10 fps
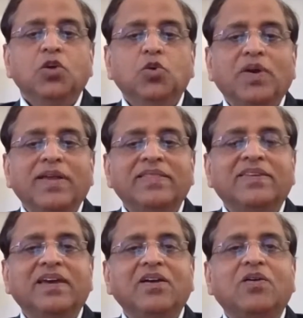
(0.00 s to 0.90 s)
You can
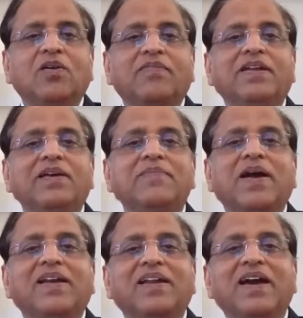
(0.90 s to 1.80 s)
think of
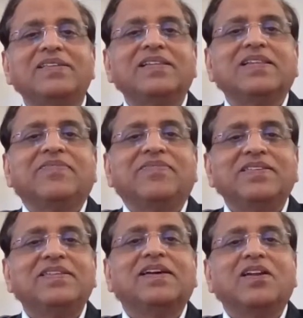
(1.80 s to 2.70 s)
dematerializing the
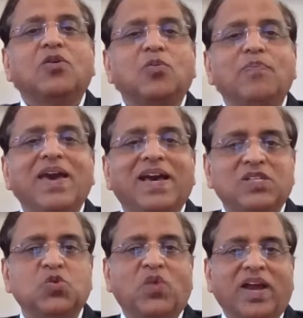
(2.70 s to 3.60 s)
physical rupee as
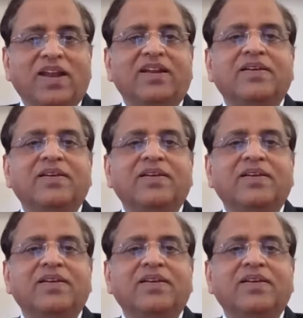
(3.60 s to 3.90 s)
well.